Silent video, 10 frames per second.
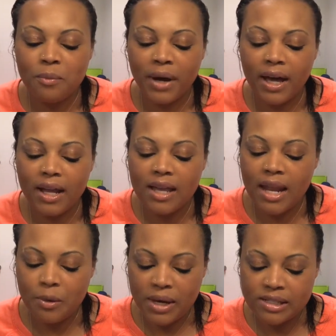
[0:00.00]
But
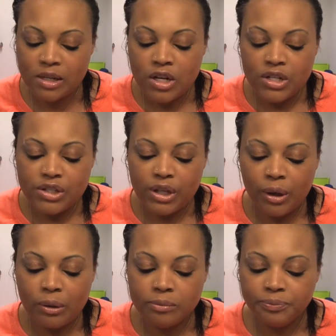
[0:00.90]
anyways,
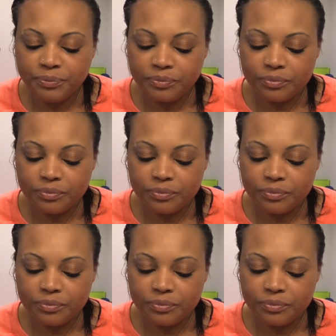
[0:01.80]
so